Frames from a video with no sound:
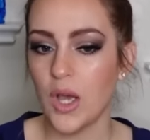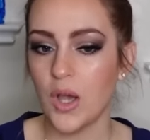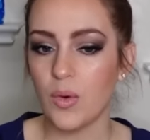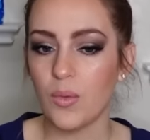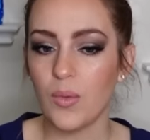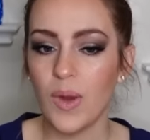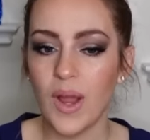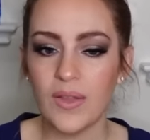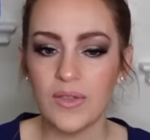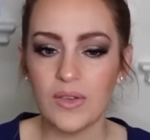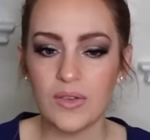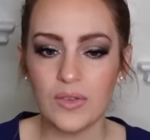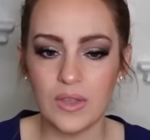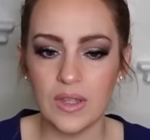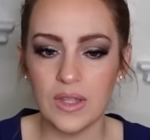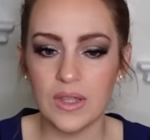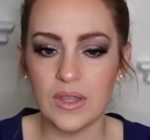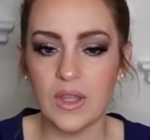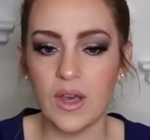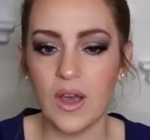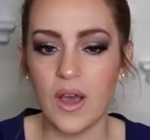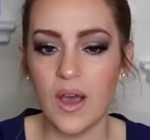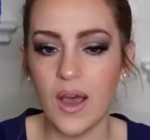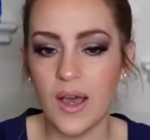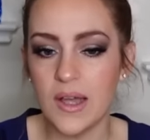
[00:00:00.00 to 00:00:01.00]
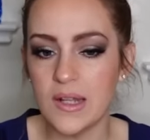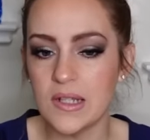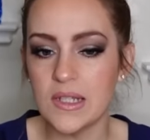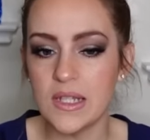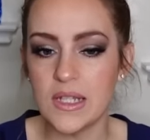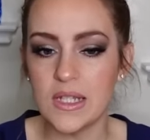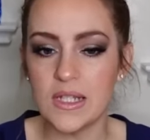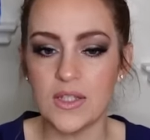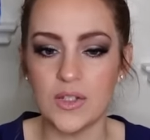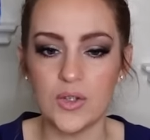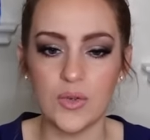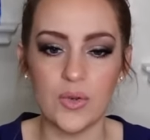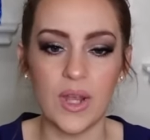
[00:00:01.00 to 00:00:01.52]
rather than the
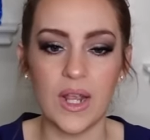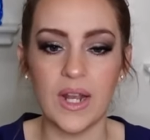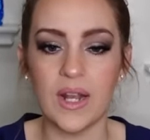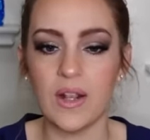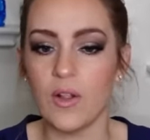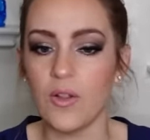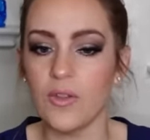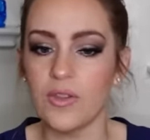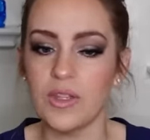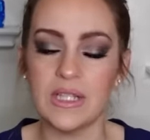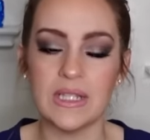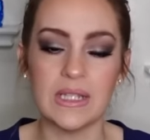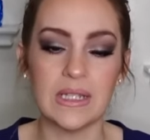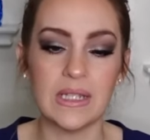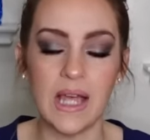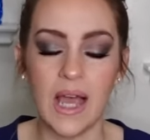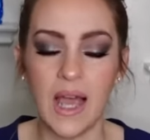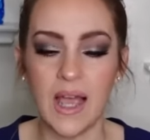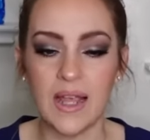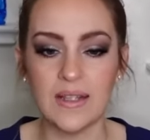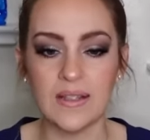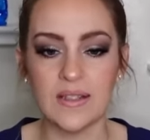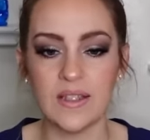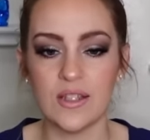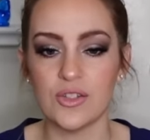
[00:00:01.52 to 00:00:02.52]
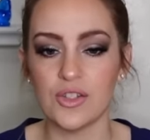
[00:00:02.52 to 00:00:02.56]
undies creating all these lines